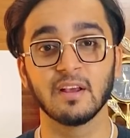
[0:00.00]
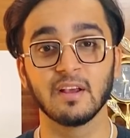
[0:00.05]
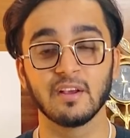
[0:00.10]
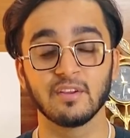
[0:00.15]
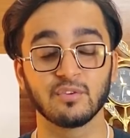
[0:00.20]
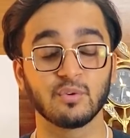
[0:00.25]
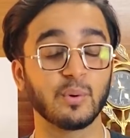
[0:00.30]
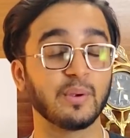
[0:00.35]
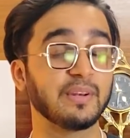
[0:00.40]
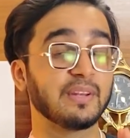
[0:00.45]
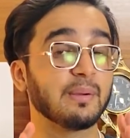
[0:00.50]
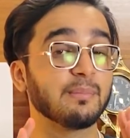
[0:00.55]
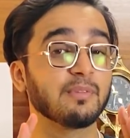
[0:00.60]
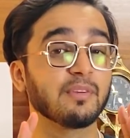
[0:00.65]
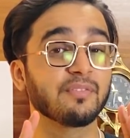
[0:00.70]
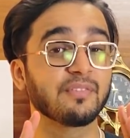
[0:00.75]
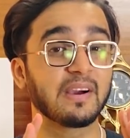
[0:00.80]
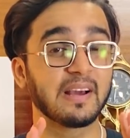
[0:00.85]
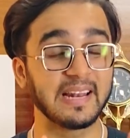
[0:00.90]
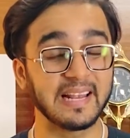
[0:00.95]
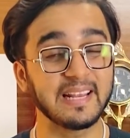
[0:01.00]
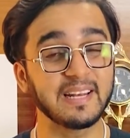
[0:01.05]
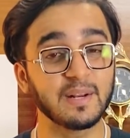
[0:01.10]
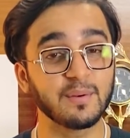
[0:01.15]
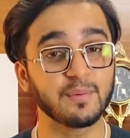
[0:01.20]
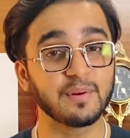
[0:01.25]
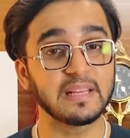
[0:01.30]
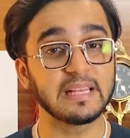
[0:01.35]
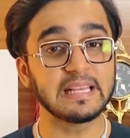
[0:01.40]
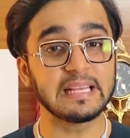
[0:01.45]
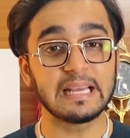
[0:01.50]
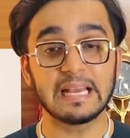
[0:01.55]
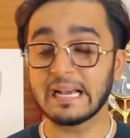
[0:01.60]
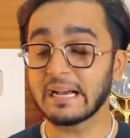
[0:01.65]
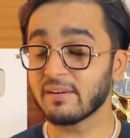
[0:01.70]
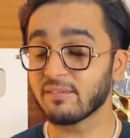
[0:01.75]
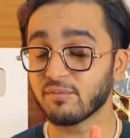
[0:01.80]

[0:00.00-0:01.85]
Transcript: So in terms of connectivity,